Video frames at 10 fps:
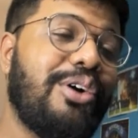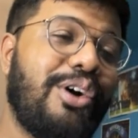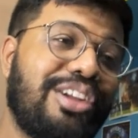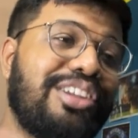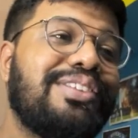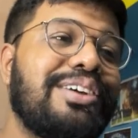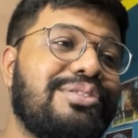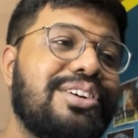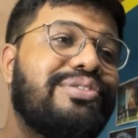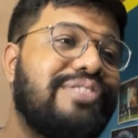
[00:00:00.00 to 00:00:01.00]
All of them
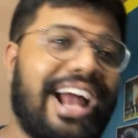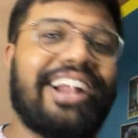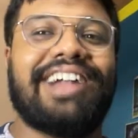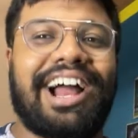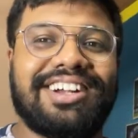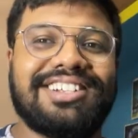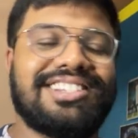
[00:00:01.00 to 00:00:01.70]
were firecrackers.